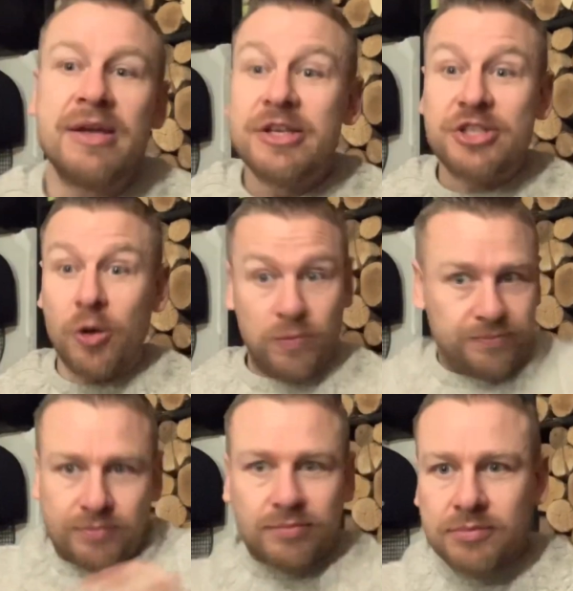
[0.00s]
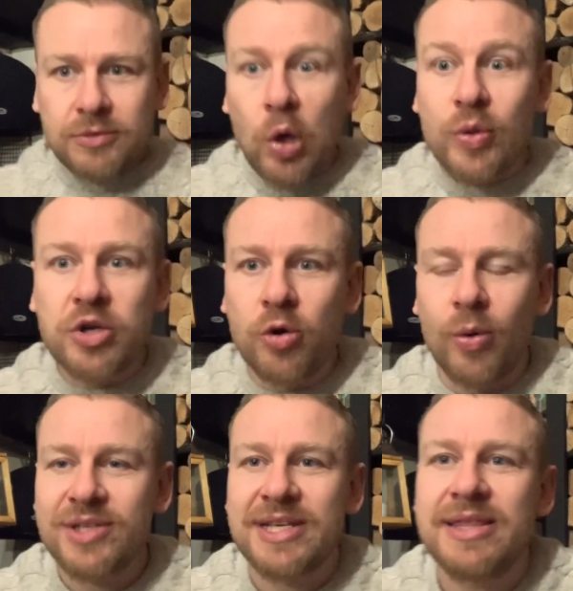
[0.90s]
So we don't know
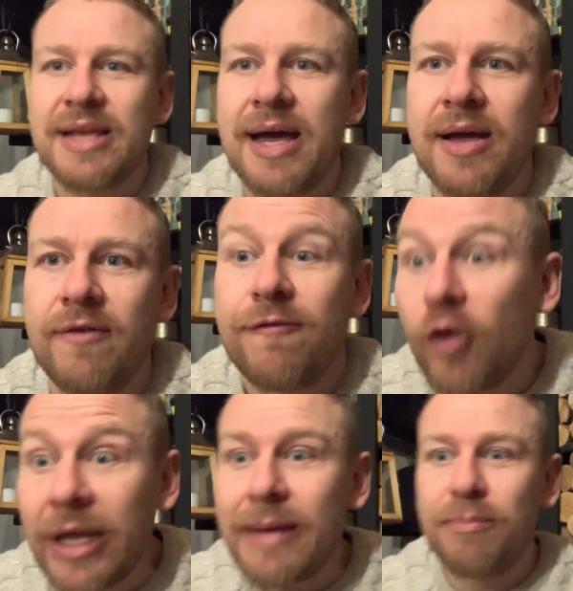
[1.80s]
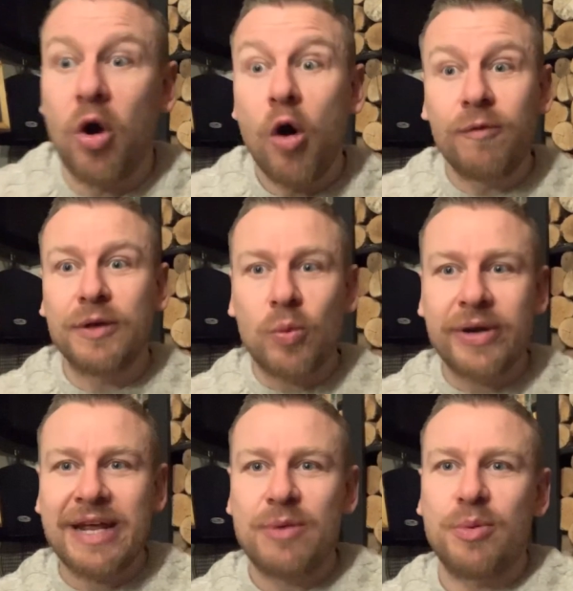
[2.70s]
what's in that fully, but hopefully one
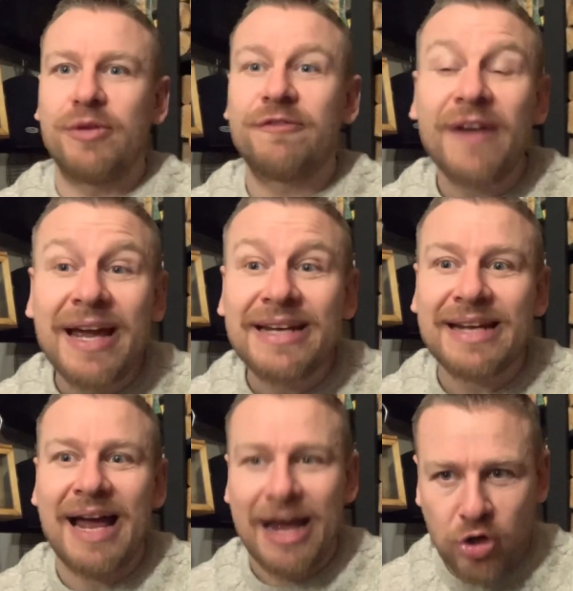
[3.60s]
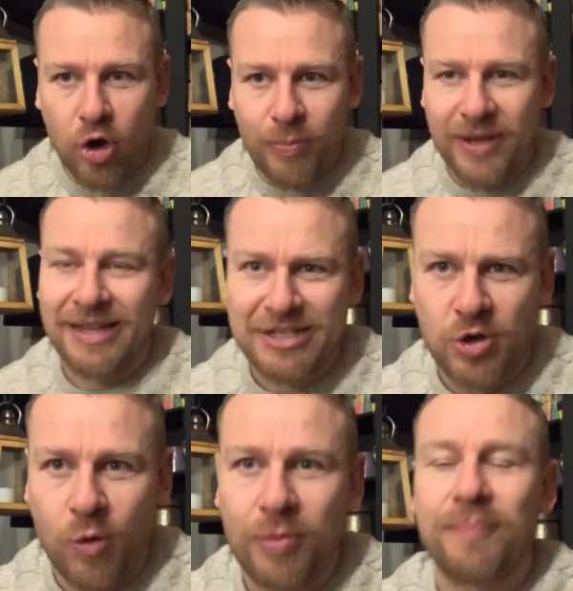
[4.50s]
day we will find a copy. Let's
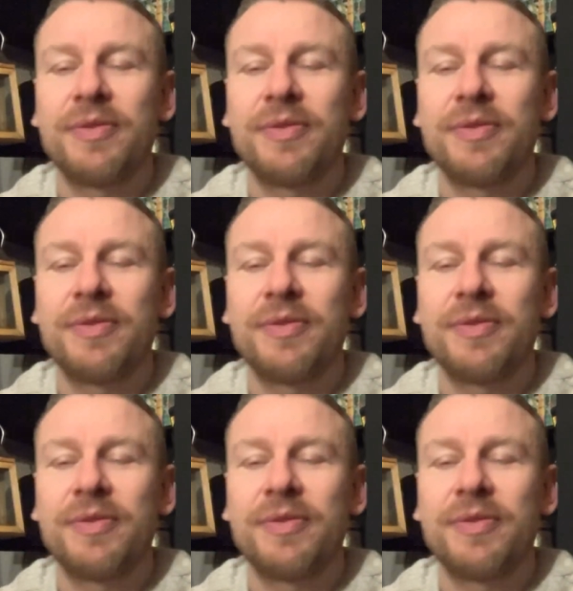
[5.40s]
hope.